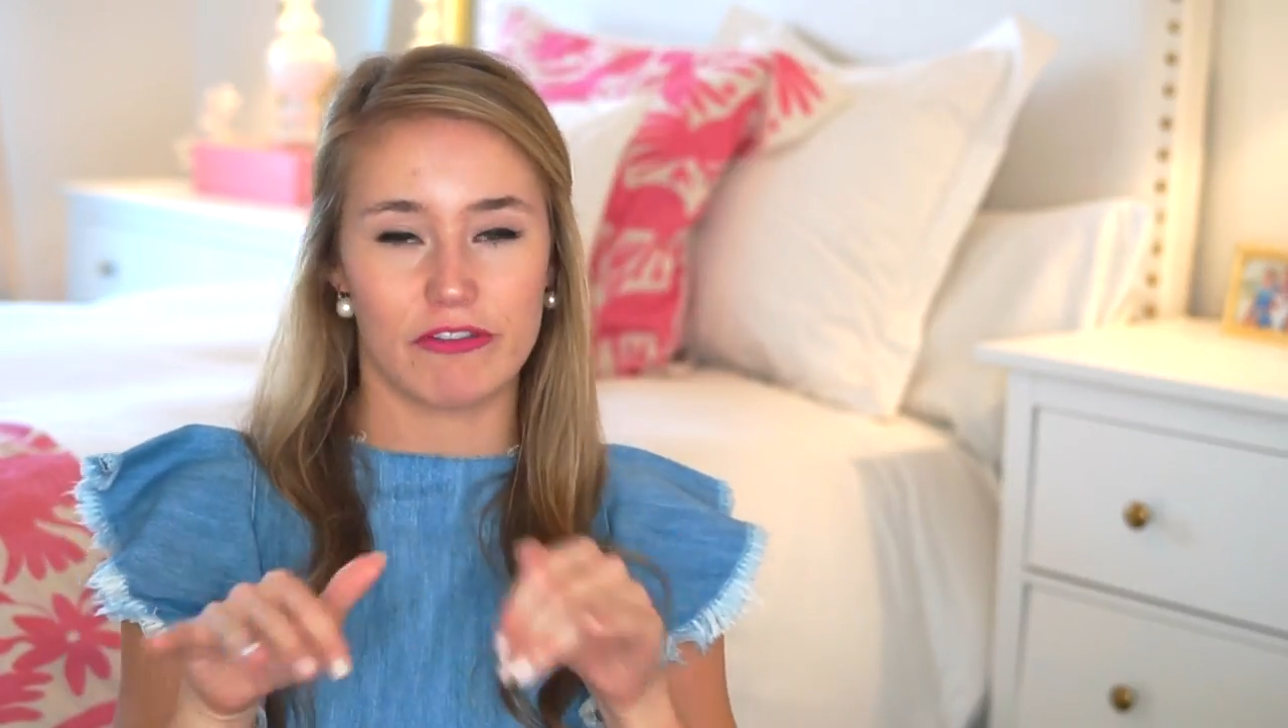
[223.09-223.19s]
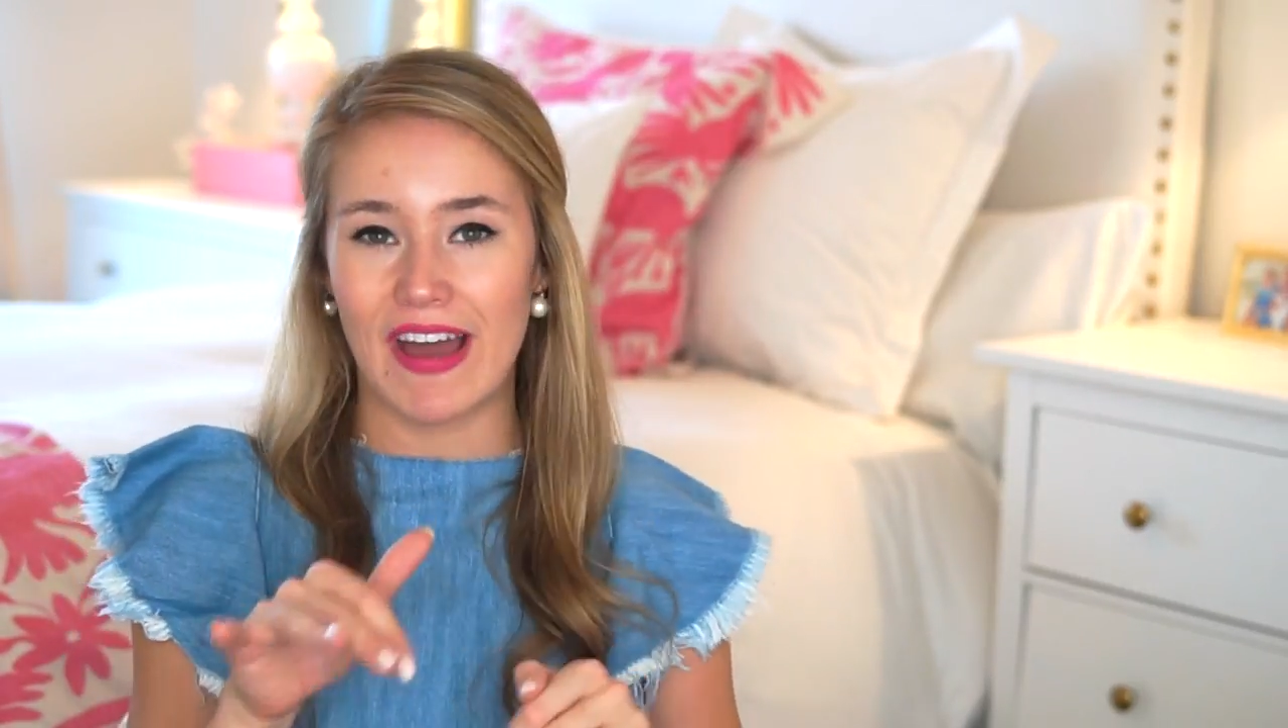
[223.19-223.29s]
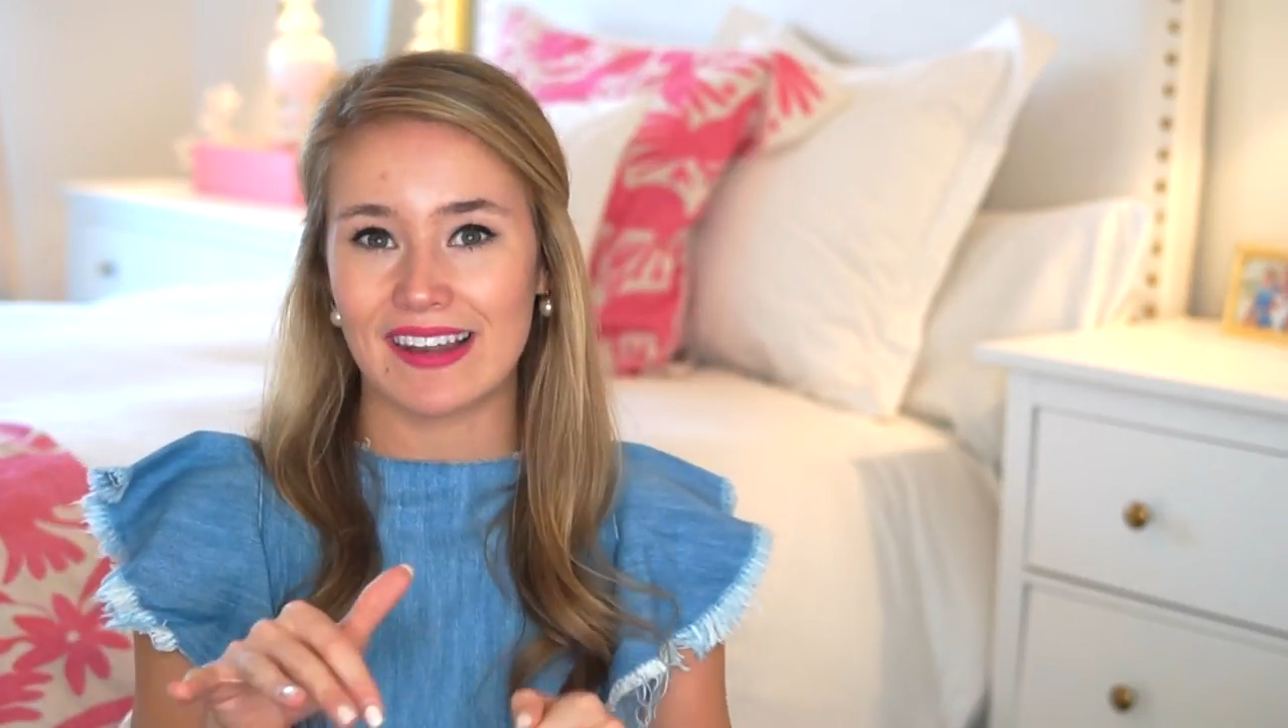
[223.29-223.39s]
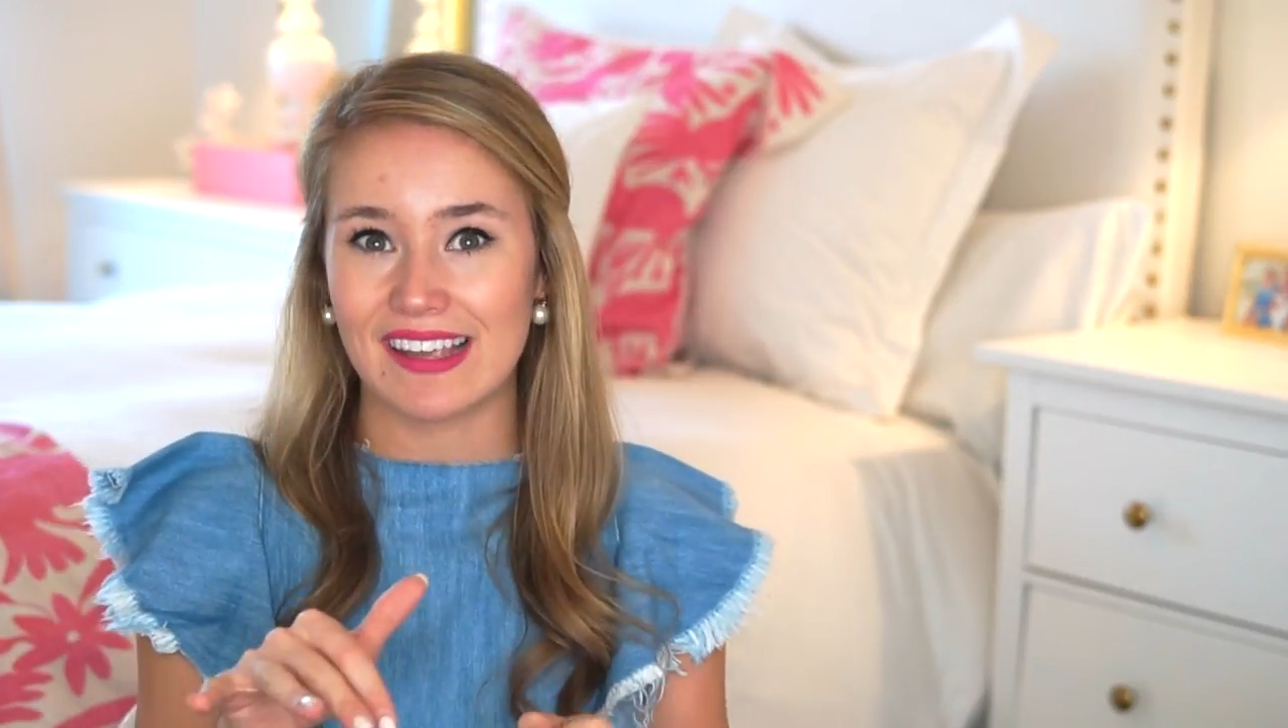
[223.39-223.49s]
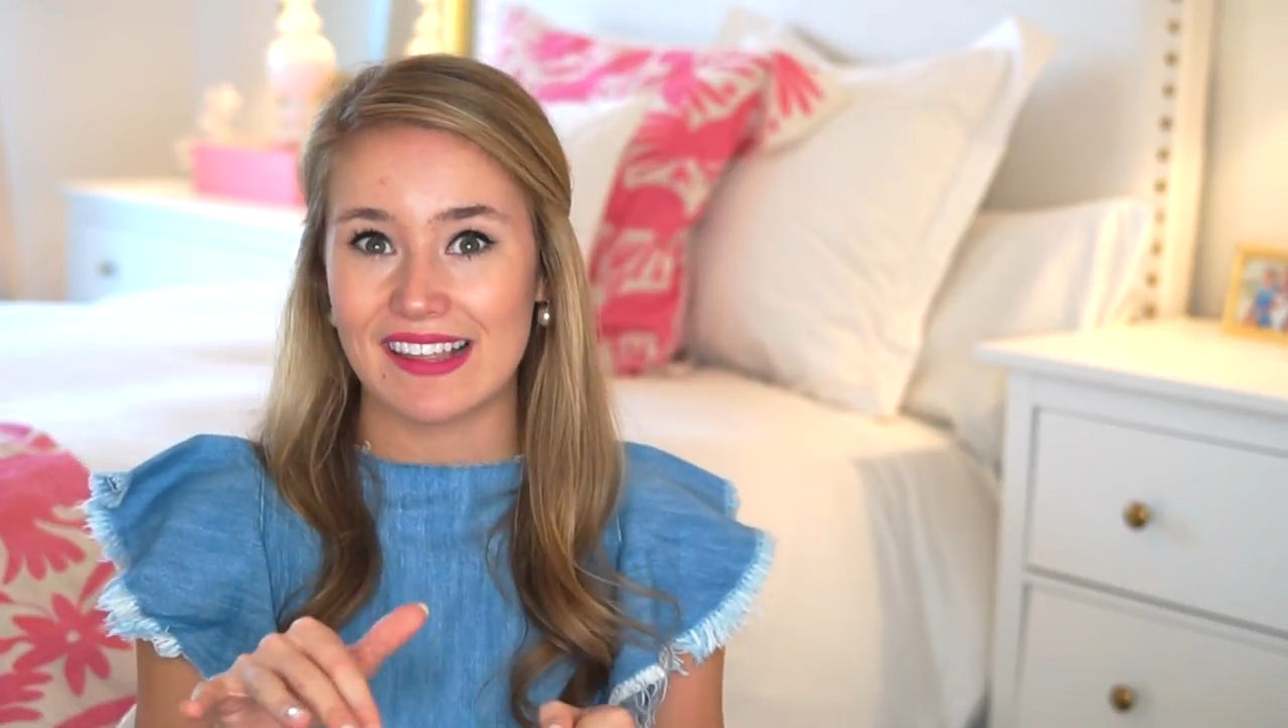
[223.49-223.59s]

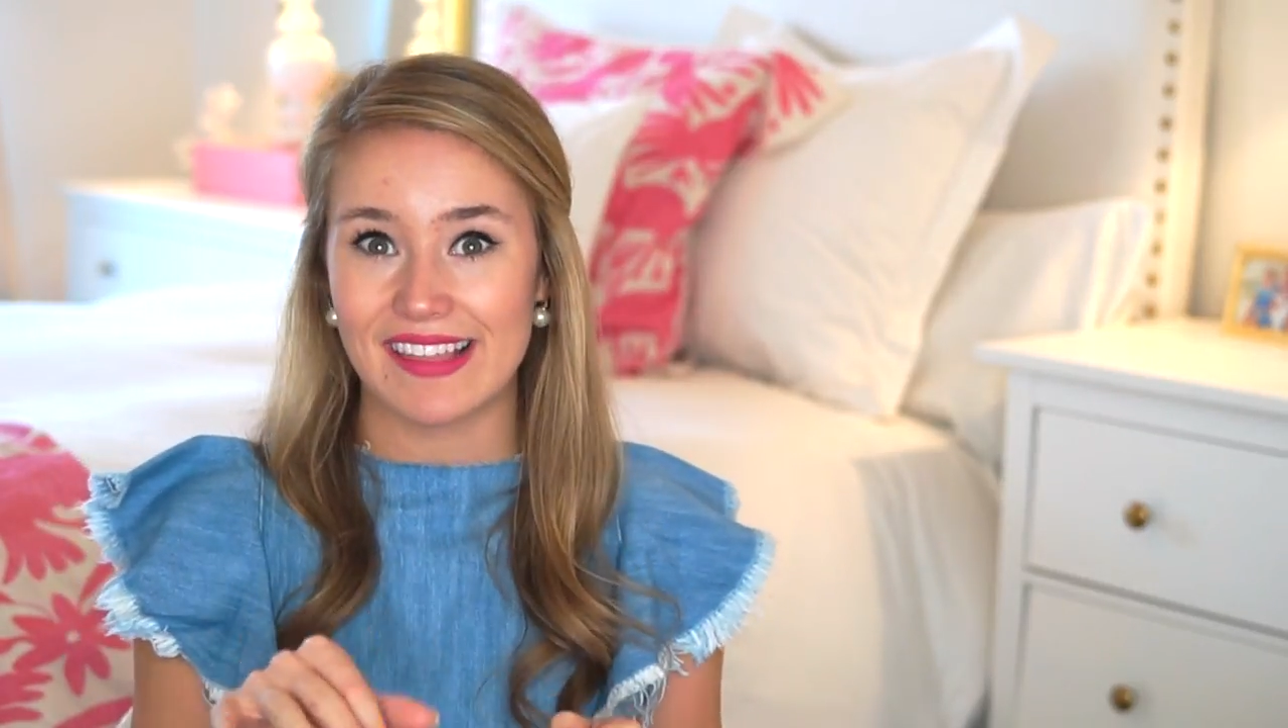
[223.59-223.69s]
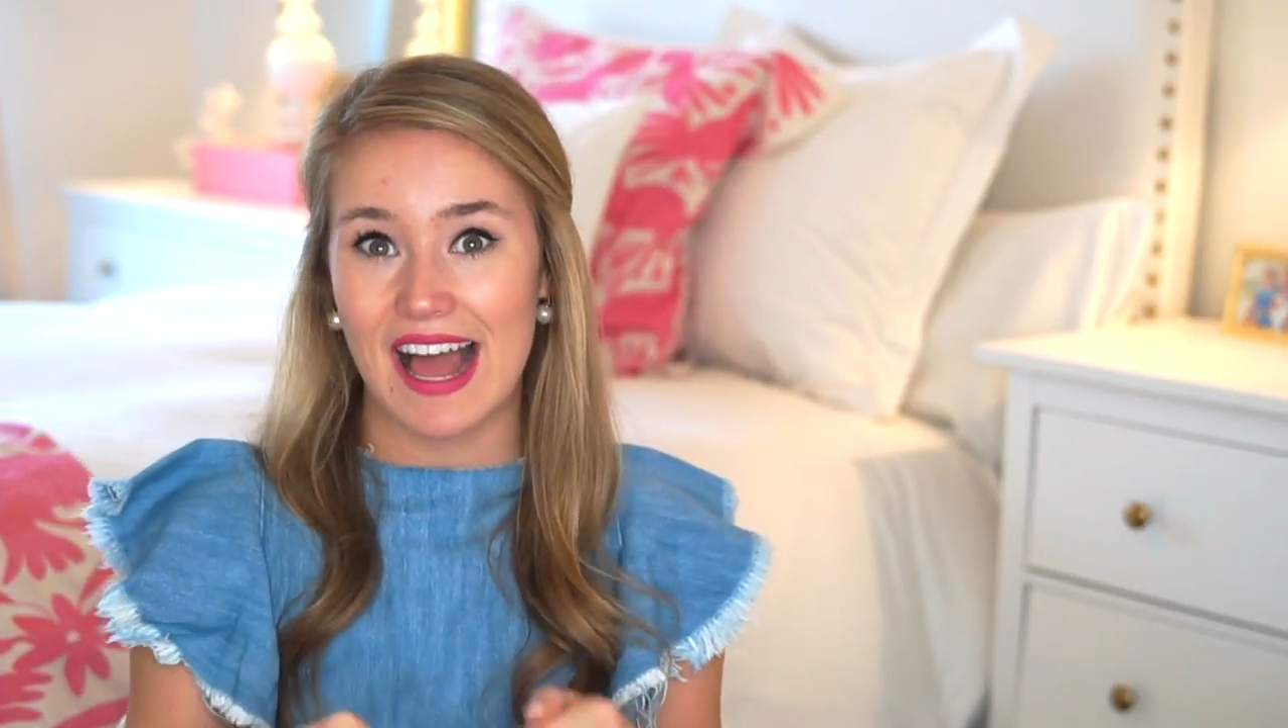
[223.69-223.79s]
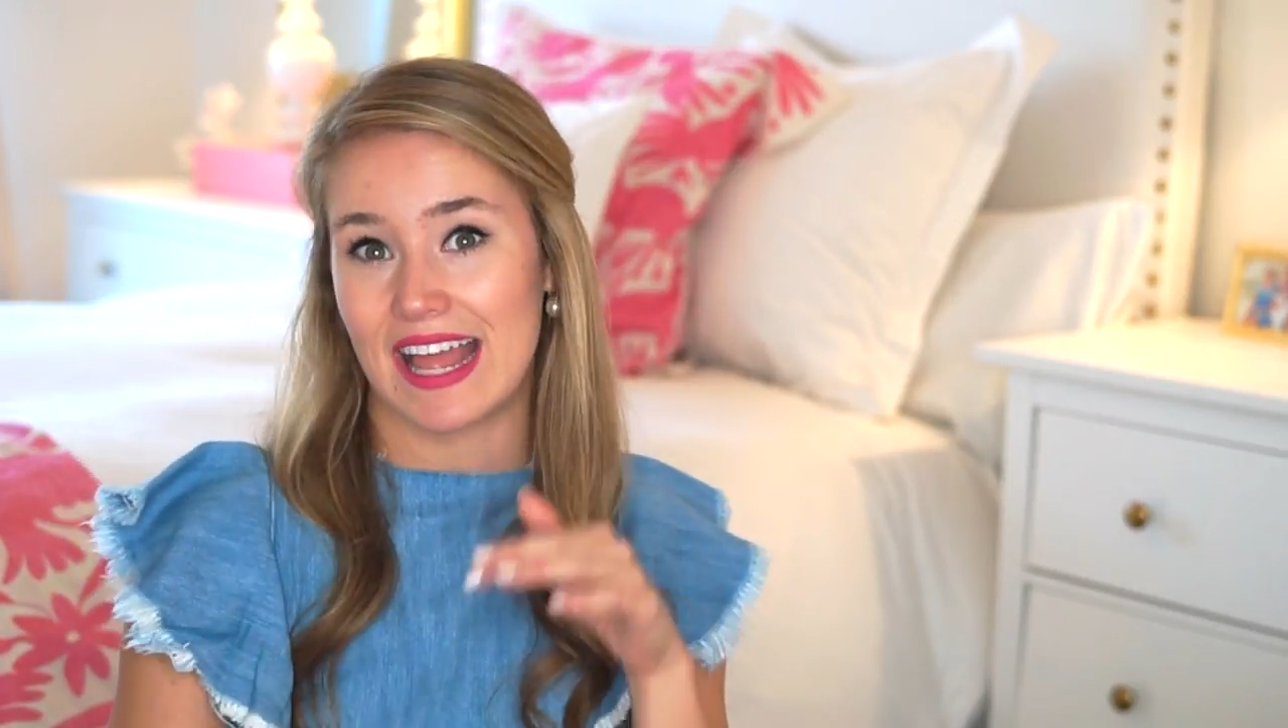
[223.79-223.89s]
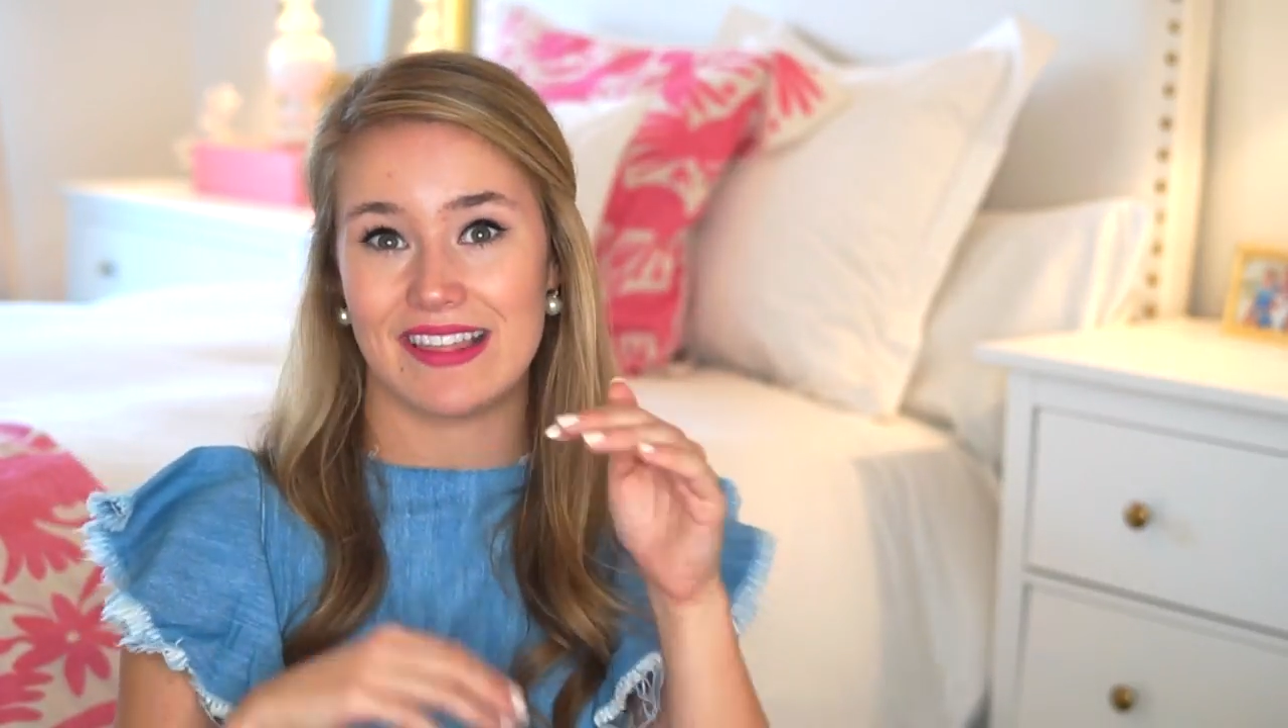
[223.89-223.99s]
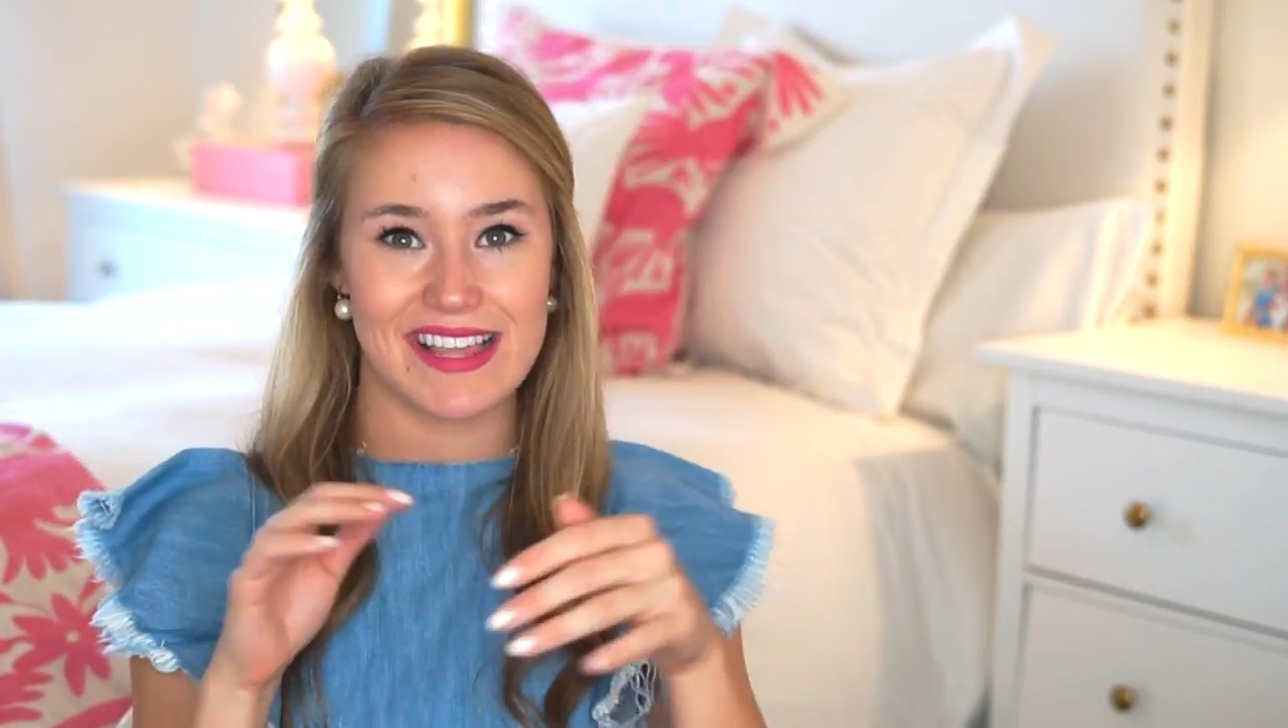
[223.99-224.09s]
finally in
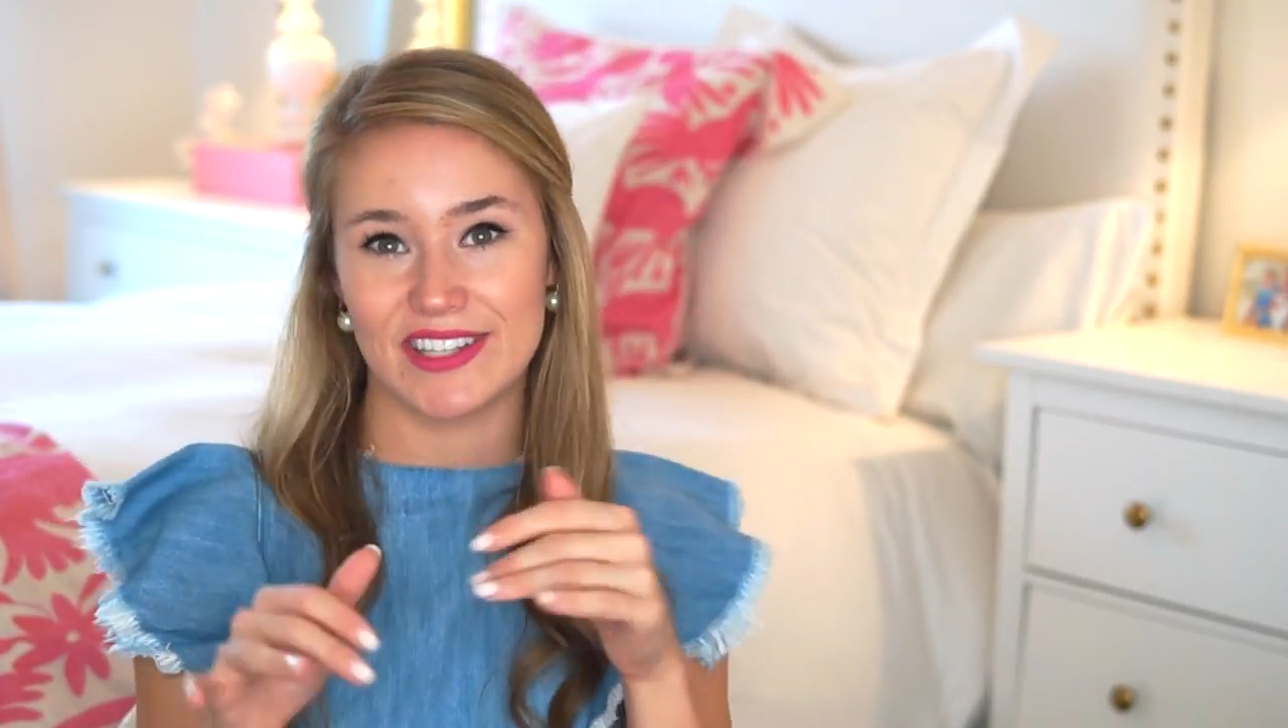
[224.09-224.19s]
line,